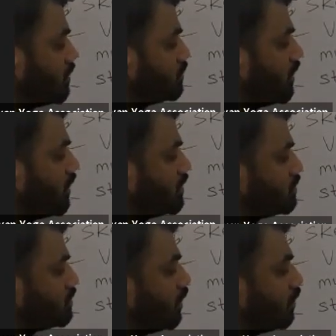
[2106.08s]
So there is
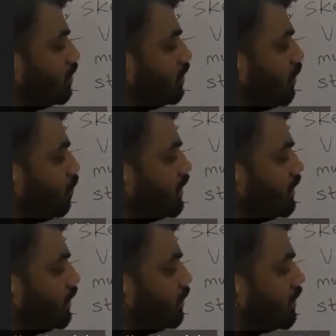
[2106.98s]
not only
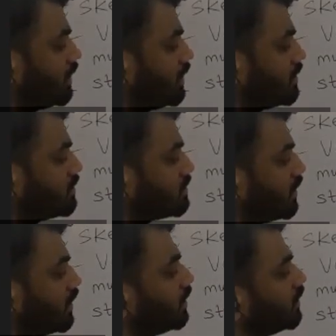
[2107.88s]
one nucleus
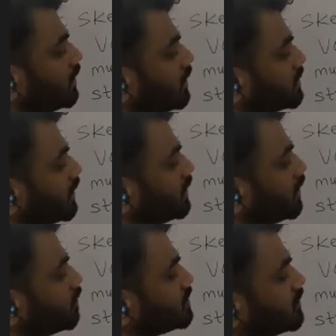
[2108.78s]
in the
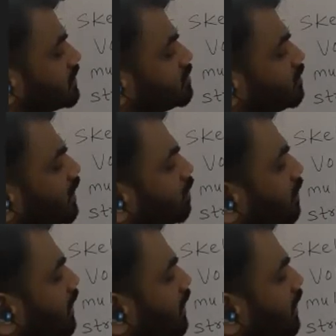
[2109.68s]
skeletal muscles, but